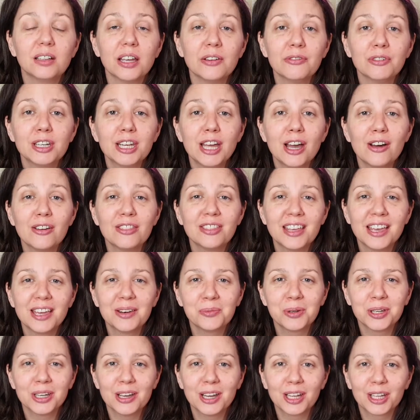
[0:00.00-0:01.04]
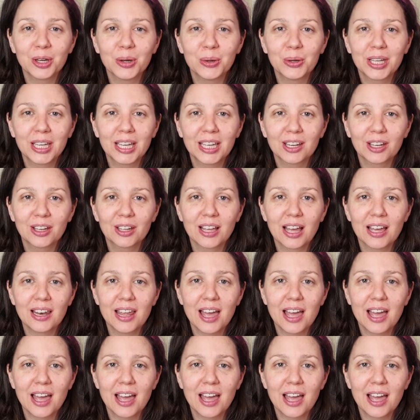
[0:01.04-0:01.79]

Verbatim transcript: Every now and then when I go and get a,